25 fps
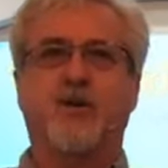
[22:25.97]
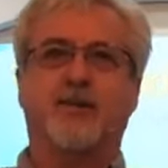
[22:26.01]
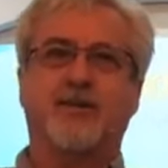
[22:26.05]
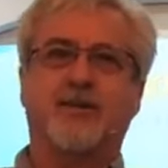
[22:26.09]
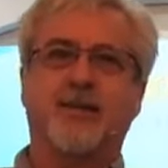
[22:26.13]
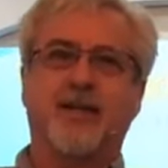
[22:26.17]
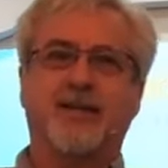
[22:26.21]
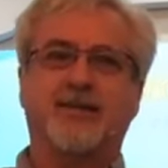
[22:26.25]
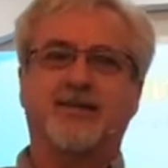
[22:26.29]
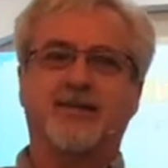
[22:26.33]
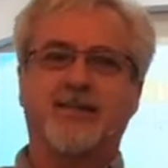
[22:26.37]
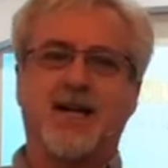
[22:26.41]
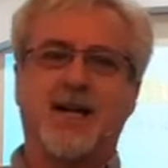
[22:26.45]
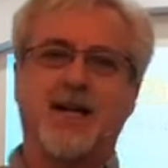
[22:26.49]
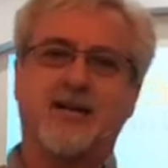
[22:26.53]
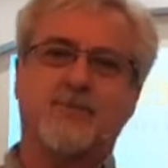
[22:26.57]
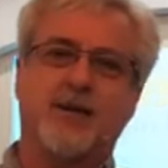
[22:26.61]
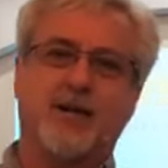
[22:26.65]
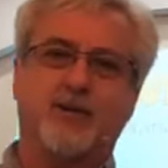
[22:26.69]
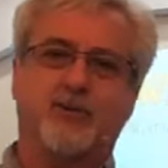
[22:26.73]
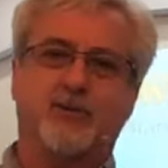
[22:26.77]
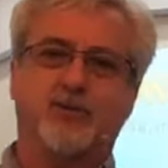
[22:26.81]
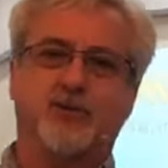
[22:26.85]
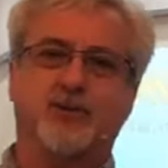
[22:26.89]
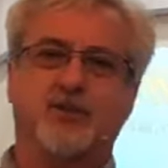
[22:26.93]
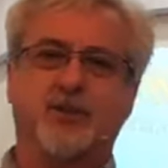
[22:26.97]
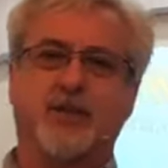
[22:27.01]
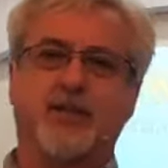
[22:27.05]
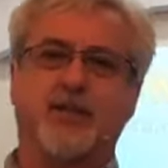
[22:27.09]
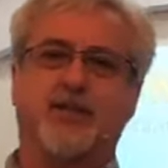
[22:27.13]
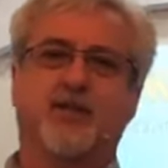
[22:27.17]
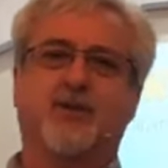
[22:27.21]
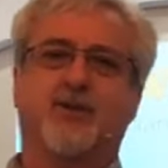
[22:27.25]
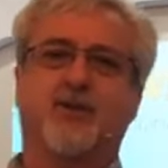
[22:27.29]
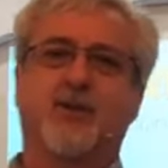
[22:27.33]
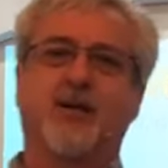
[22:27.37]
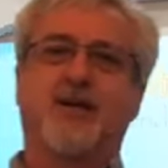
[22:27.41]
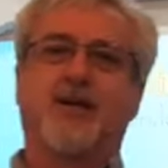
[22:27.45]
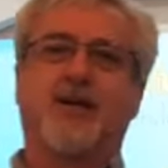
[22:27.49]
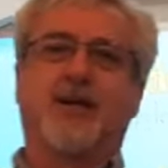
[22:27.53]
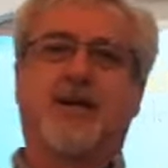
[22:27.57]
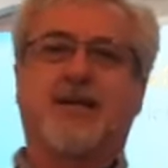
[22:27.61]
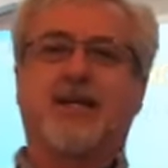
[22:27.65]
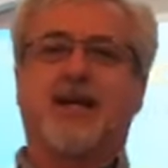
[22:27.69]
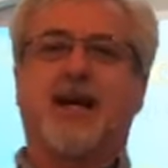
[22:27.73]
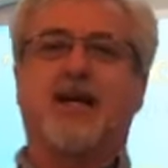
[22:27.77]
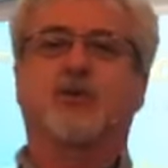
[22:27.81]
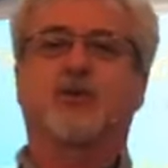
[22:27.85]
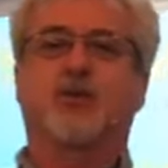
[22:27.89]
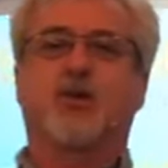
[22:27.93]
At that time, I was single,
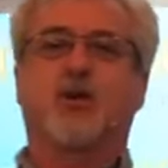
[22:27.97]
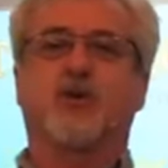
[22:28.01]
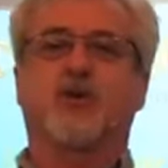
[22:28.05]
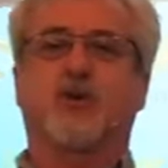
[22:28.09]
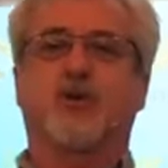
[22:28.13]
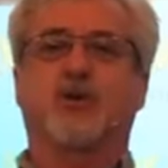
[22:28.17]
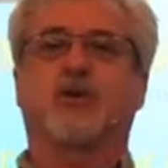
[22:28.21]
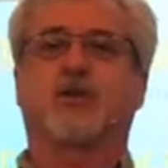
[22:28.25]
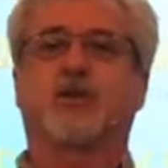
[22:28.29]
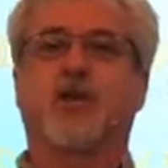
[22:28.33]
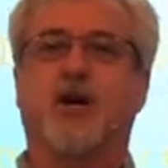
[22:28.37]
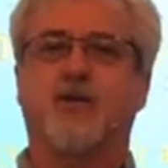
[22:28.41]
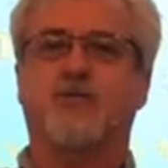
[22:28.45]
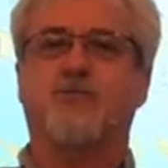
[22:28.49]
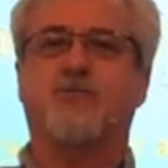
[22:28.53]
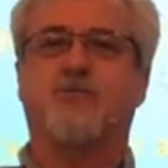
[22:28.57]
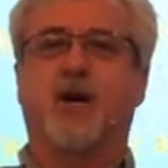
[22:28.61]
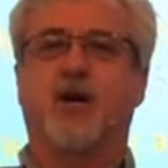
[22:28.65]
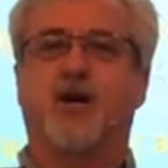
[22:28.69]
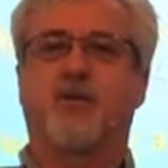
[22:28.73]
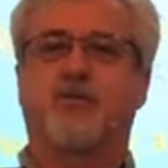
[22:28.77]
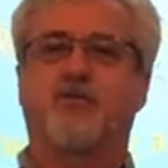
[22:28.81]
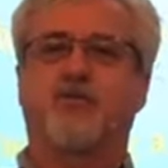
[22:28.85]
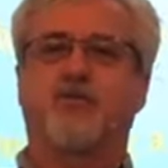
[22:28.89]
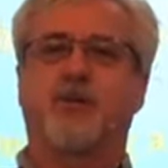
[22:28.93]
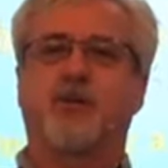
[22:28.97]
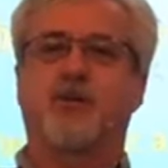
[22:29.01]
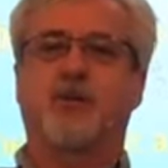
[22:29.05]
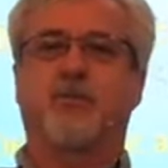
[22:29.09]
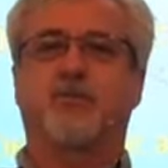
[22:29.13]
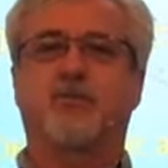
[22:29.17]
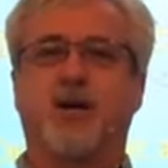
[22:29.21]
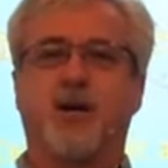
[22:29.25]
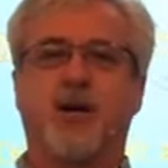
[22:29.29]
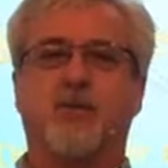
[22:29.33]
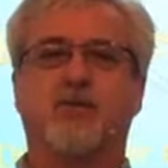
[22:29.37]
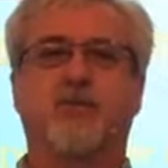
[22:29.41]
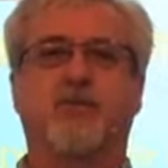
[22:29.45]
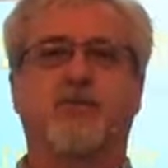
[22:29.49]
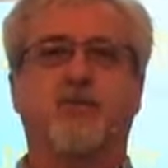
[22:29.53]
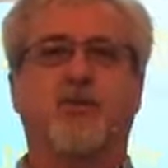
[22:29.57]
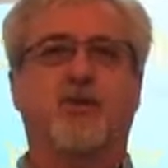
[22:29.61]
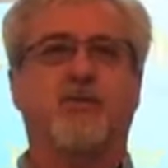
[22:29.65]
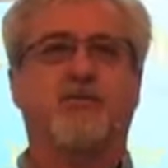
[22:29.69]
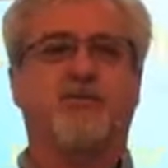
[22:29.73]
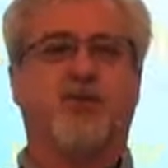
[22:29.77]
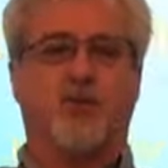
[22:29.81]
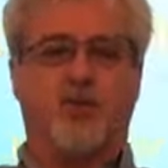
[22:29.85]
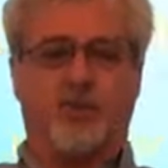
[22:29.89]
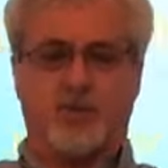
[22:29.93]
and I was on the softball field probably three
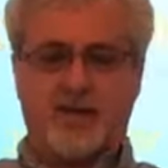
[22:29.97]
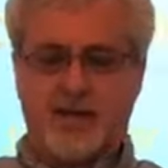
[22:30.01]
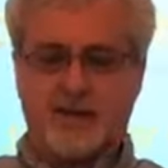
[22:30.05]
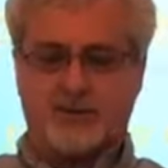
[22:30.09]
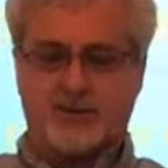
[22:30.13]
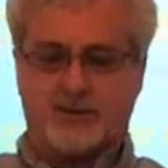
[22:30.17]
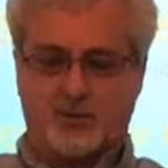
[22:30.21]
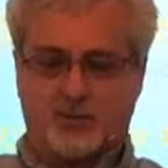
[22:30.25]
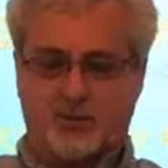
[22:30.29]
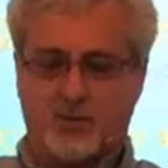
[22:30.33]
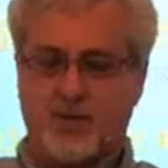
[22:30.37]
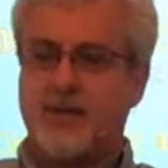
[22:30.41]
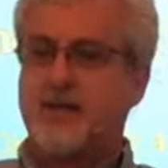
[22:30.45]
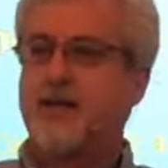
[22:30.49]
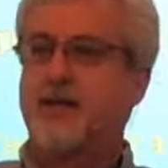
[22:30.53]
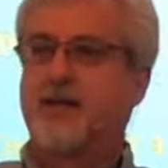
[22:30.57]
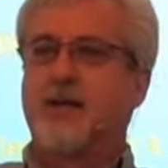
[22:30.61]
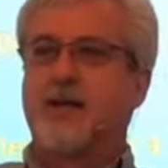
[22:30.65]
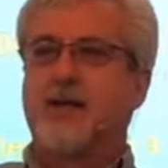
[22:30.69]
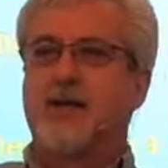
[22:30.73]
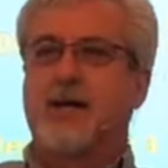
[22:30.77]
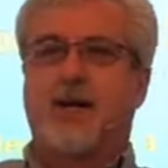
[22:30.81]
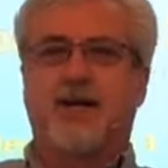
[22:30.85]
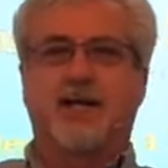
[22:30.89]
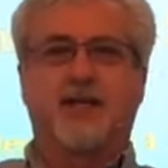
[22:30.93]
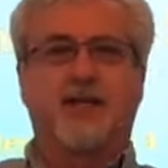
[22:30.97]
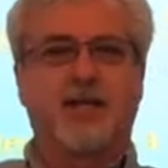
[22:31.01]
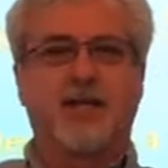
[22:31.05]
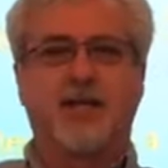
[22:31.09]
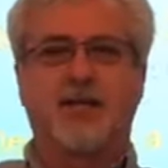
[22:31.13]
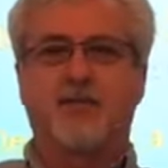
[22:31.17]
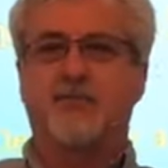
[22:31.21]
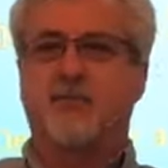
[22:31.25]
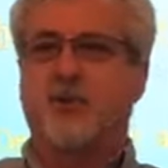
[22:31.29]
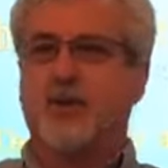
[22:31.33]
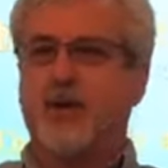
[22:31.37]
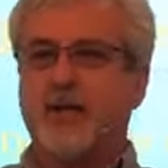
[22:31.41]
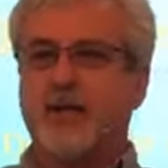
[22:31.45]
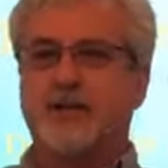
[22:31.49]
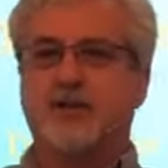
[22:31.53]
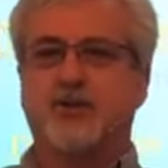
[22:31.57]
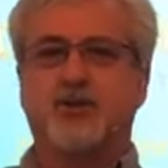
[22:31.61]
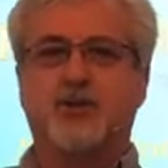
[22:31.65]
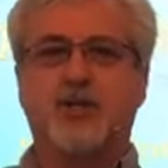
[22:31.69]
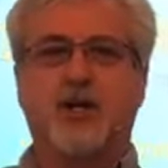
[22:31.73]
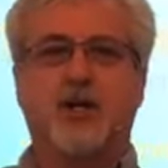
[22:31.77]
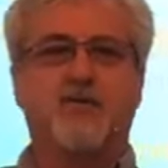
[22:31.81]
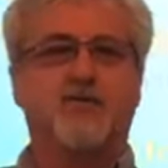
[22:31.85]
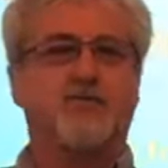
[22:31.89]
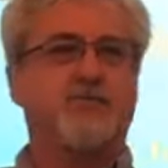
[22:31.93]
or four nights a week. I loved playing
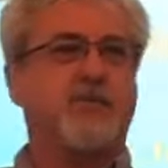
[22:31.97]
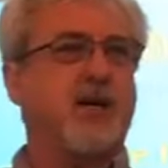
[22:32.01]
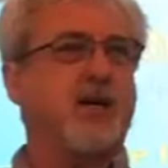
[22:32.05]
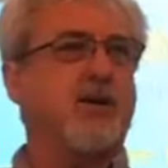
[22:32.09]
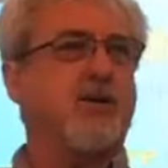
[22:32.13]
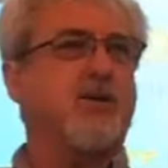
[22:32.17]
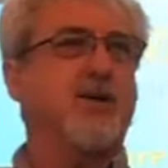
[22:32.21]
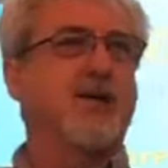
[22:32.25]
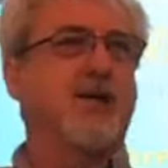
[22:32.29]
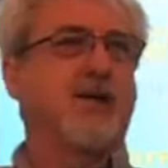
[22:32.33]
softball